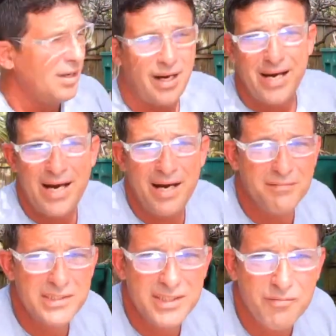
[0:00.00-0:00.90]
I
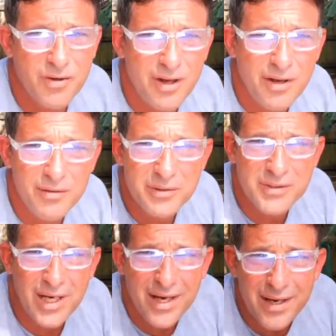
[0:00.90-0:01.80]
have several
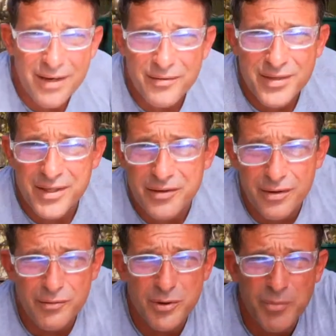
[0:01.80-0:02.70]
others. I don't think you,
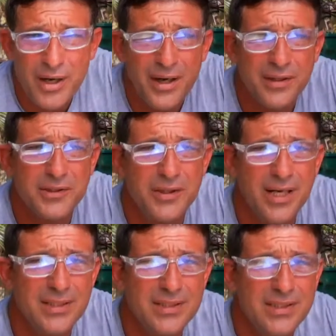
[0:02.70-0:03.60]
you might, yes, you
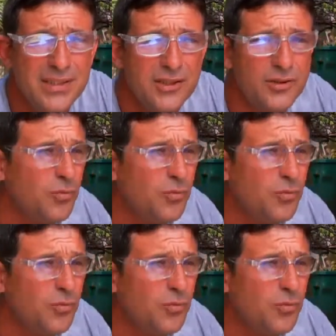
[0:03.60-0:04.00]
can see just